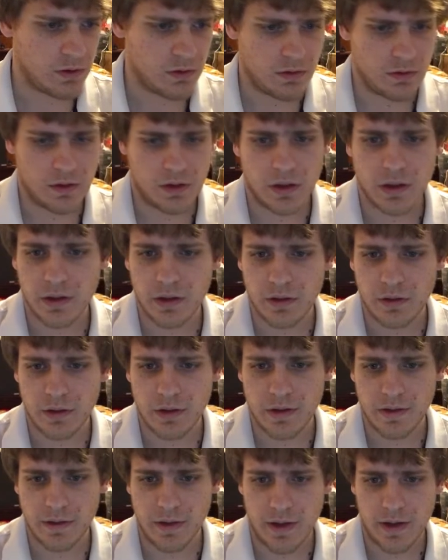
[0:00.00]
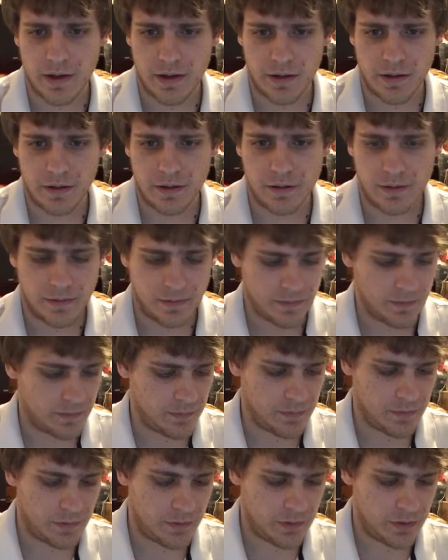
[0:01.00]
you can get rid of that.
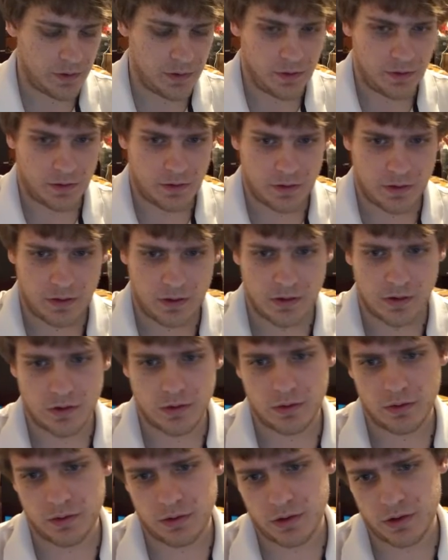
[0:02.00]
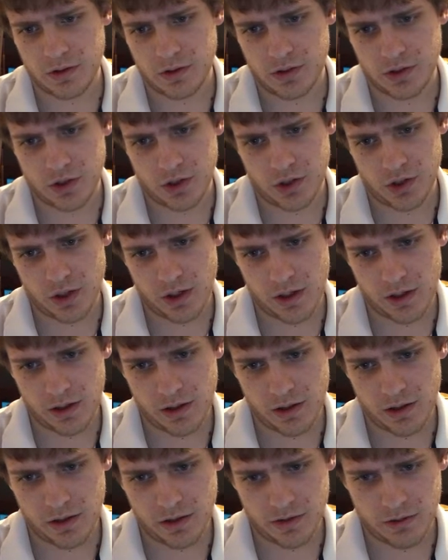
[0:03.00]
Control
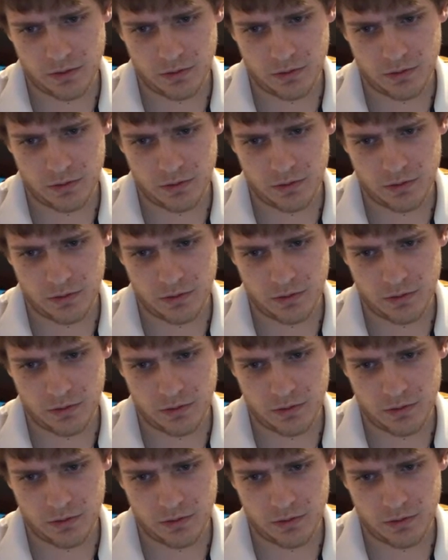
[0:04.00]
J,